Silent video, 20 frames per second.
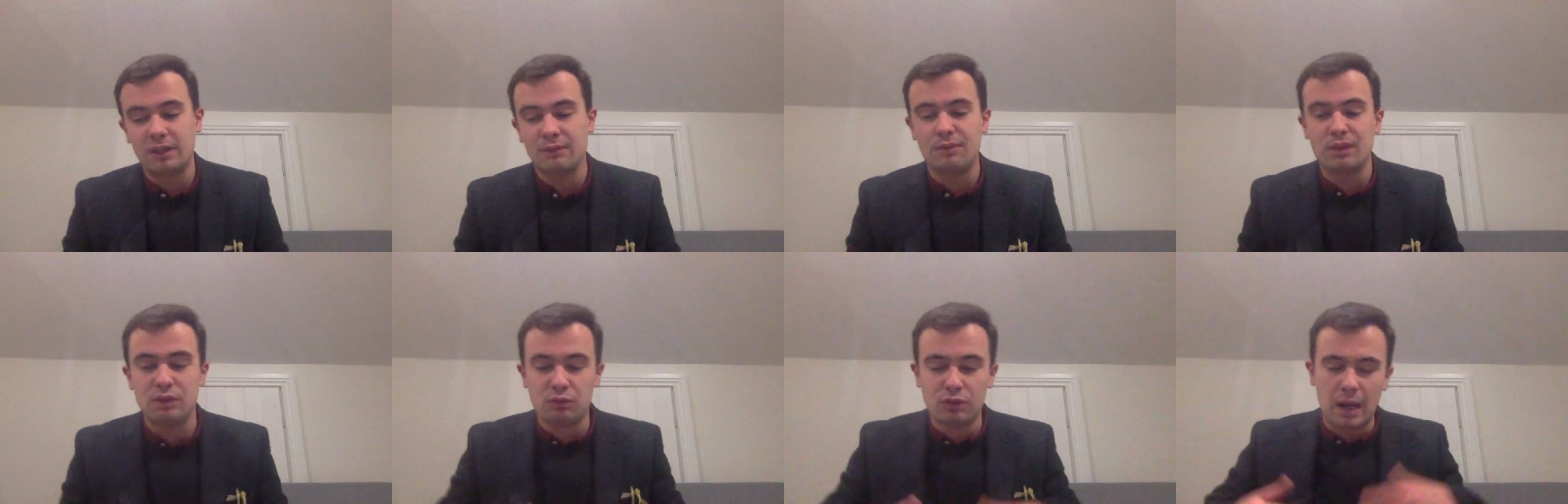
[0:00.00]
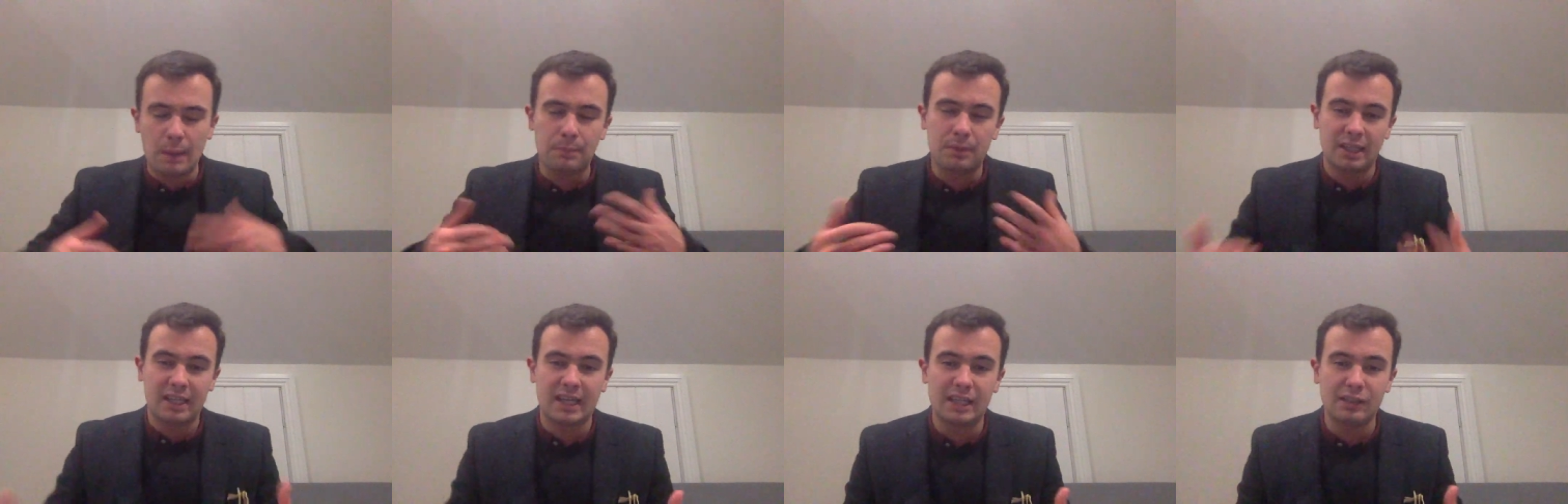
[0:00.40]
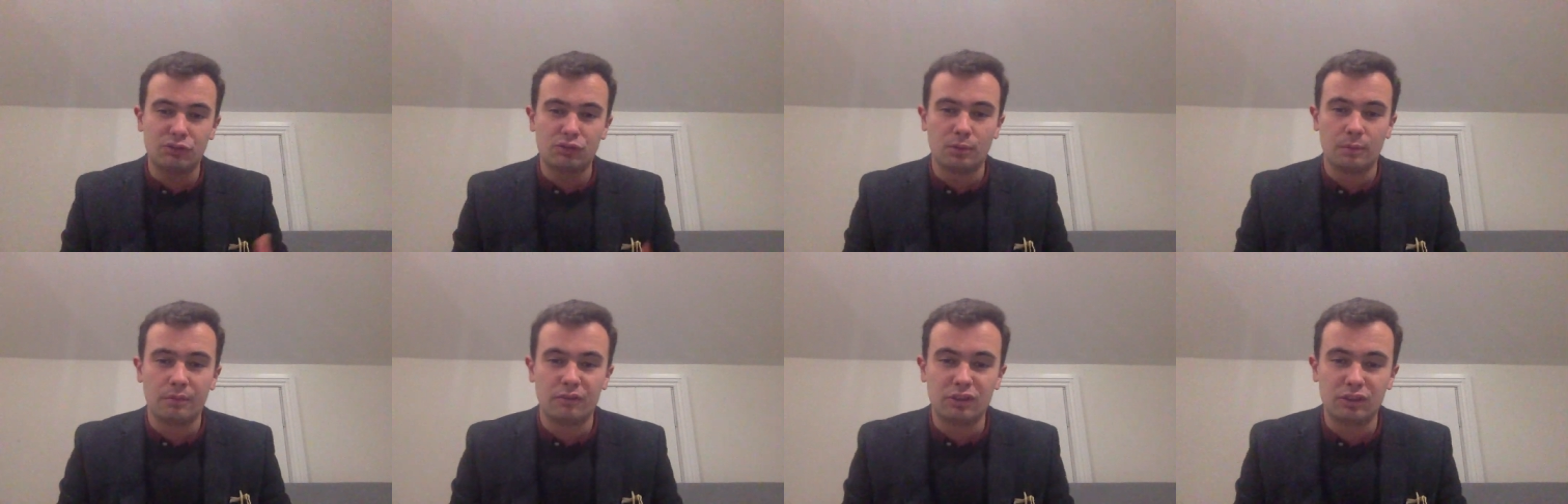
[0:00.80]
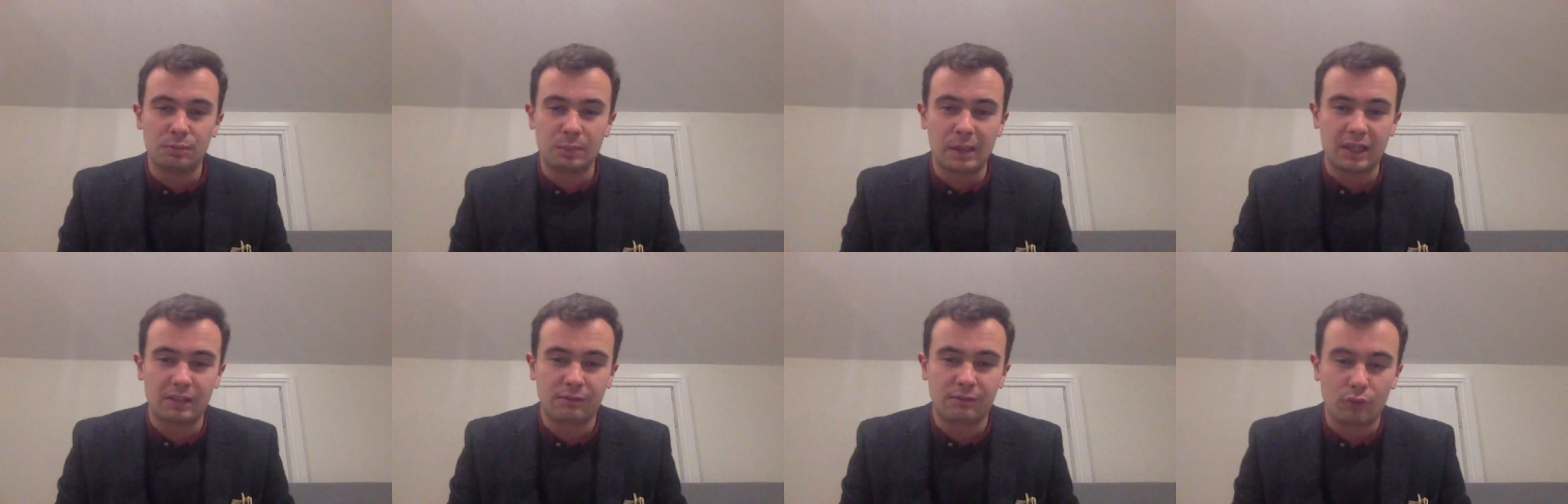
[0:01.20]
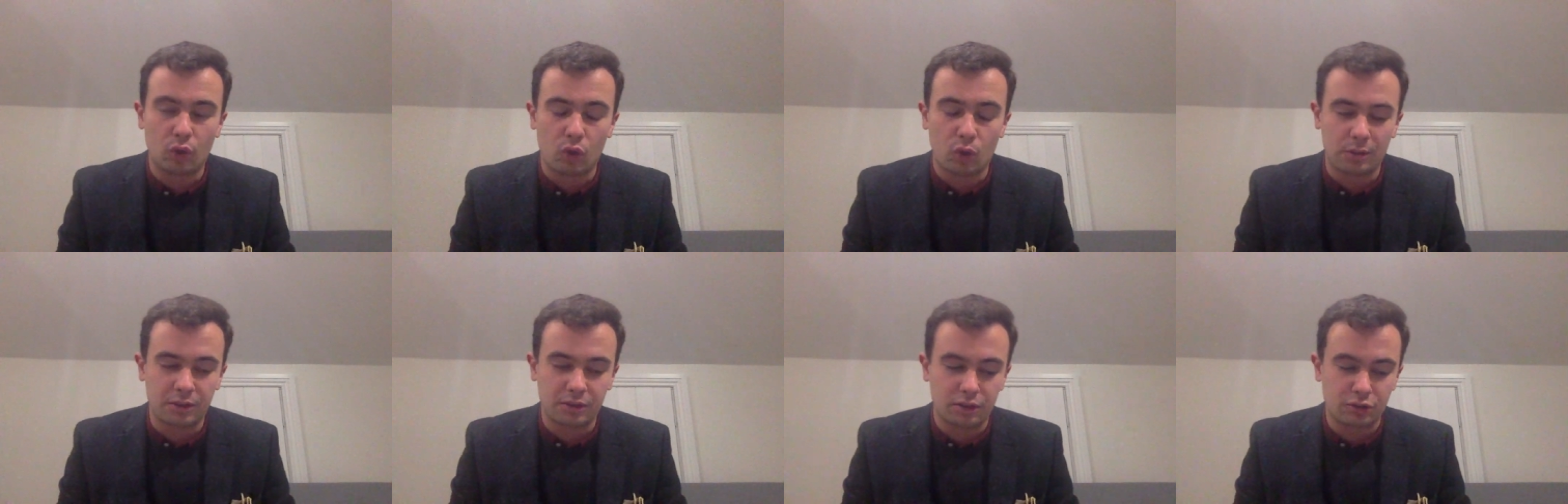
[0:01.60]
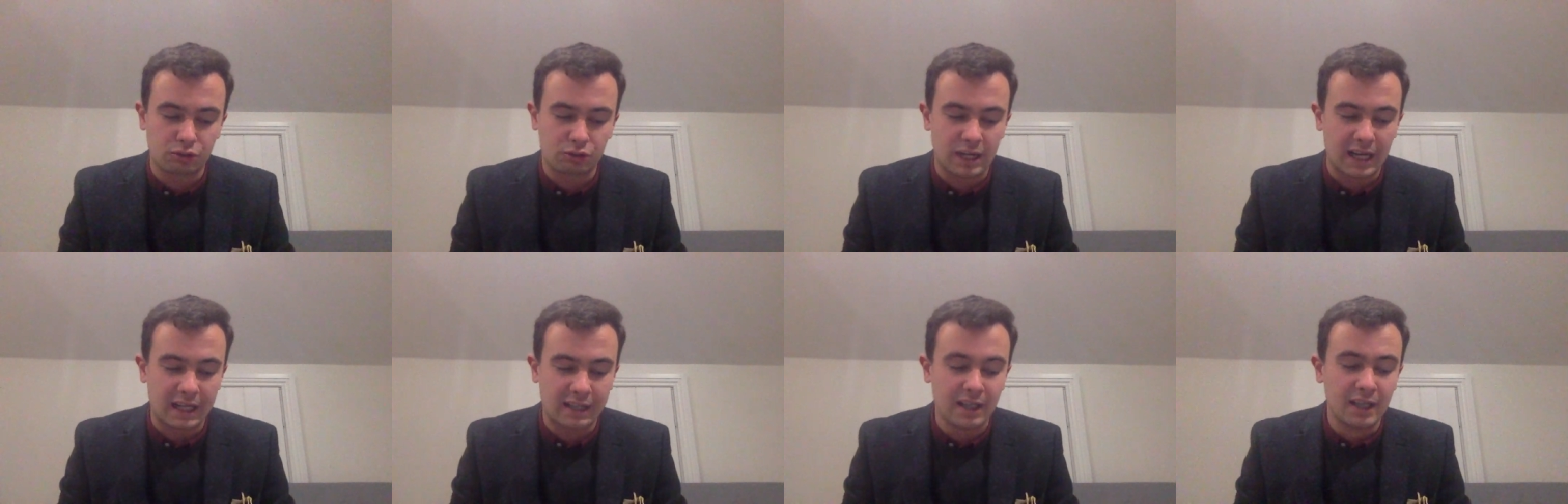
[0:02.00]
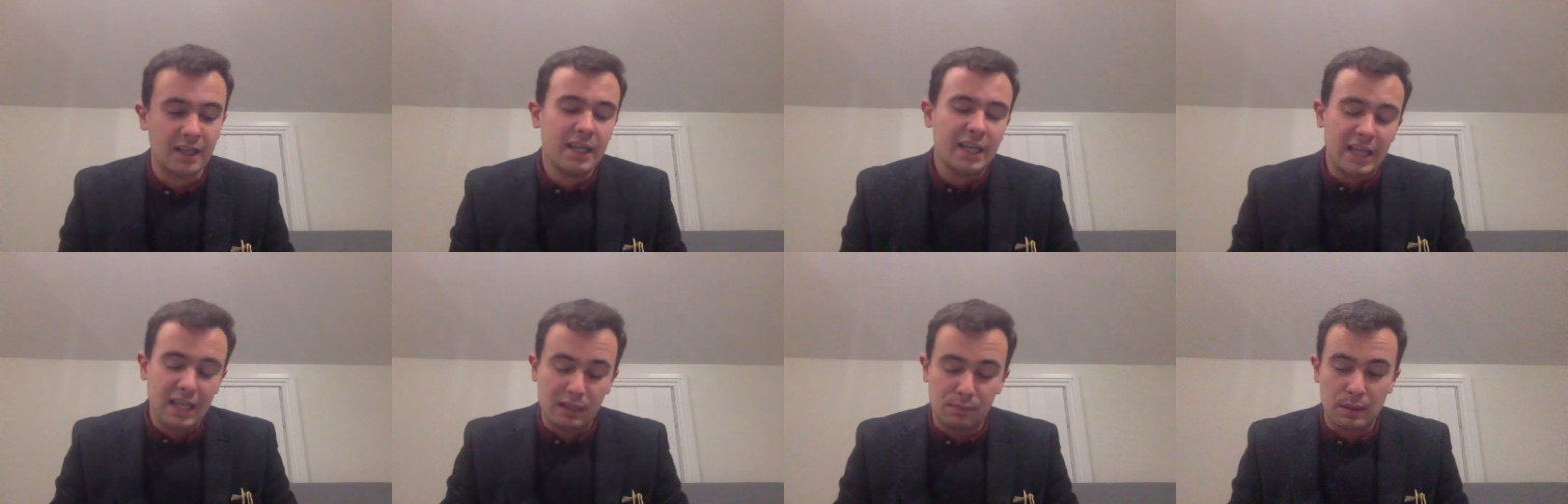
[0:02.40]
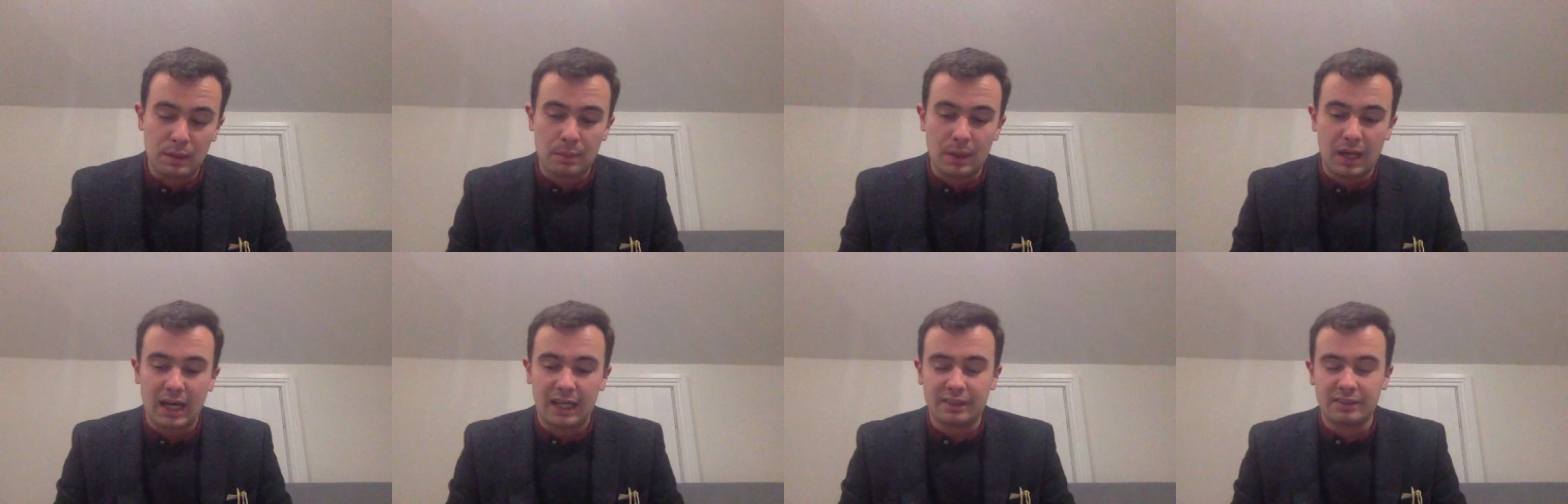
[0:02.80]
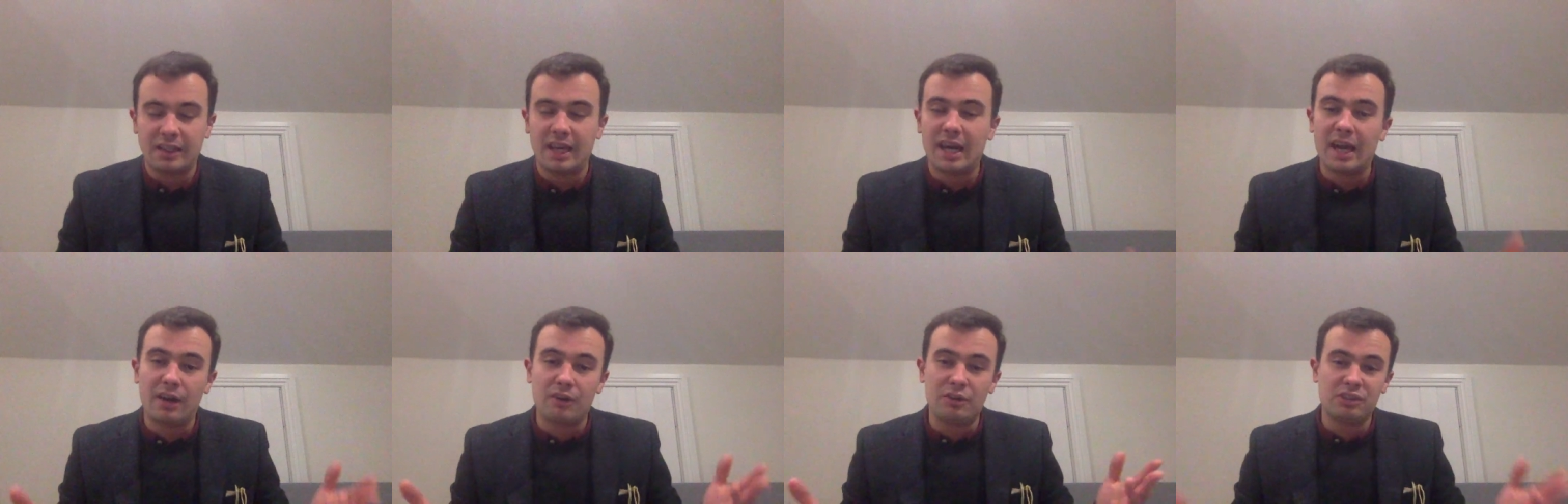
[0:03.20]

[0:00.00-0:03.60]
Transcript: If he replicates some of his best form at the track, he'd be bang there.